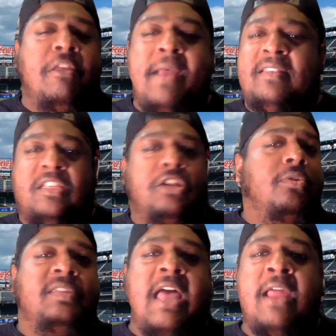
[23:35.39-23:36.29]
the Mets to go
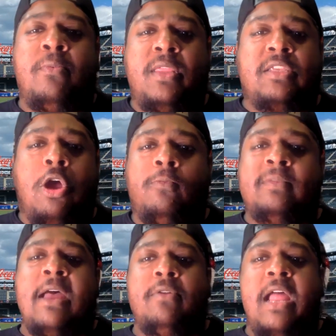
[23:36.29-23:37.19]
sign with his
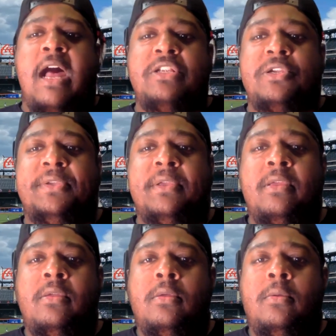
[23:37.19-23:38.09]
hometown Dodgers.
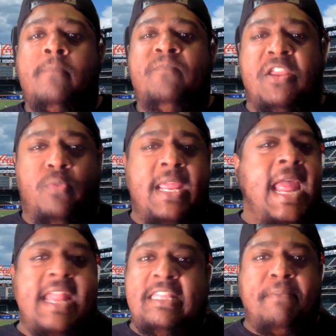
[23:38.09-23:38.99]
Did we
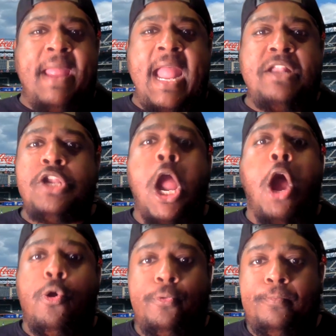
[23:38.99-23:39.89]
hate the man?
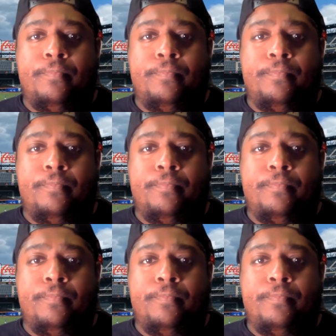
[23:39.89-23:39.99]
No.